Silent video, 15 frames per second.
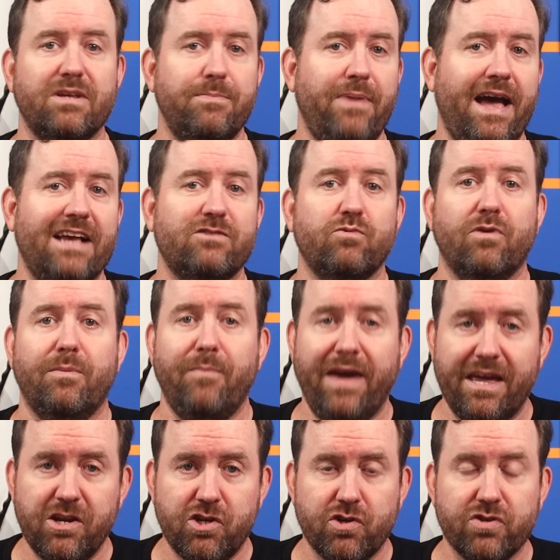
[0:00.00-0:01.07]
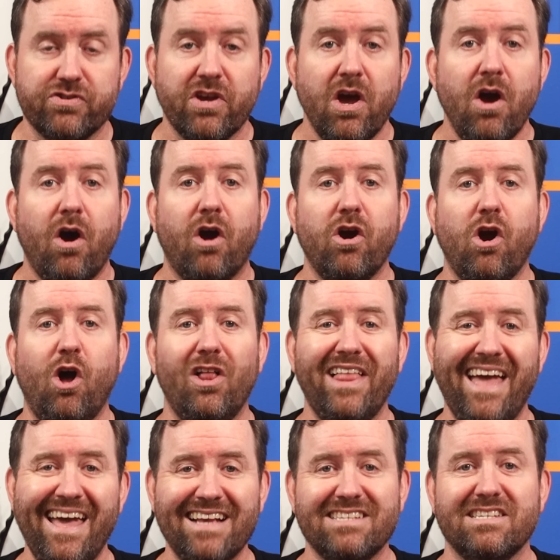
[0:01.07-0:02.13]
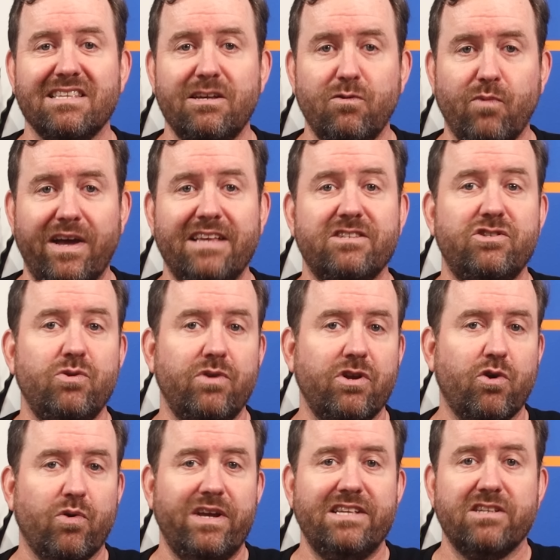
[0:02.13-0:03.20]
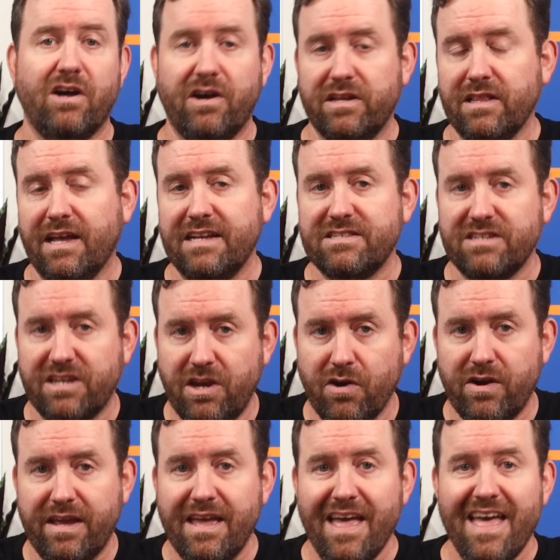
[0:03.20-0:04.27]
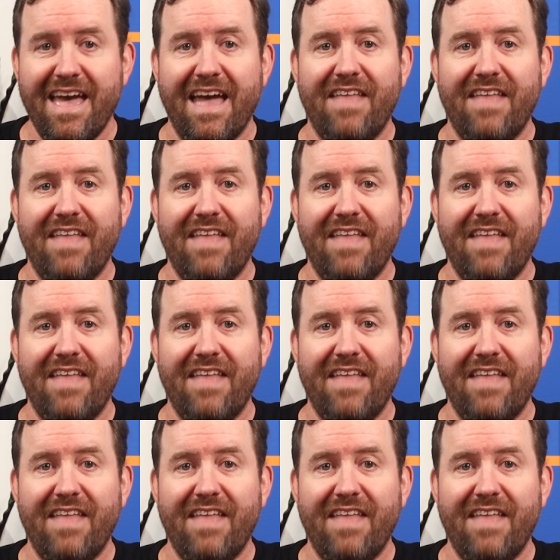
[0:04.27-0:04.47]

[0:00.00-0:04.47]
and password managers are all excellent ways to increase online security,